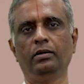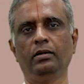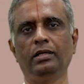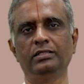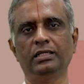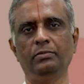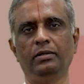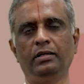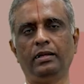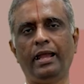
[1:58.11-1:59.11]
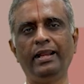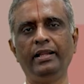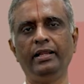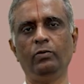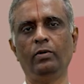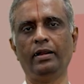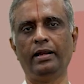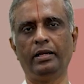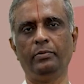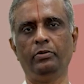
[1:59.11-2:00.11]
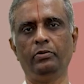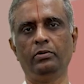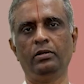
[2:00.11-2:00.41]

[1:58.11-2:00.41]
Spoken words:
Customer ID, one attribute.